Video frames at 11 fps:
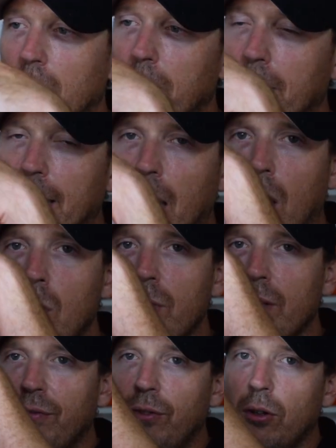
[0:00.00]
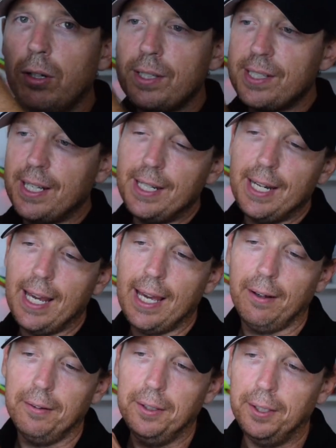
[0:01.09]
bringing it over the foot, sending it out.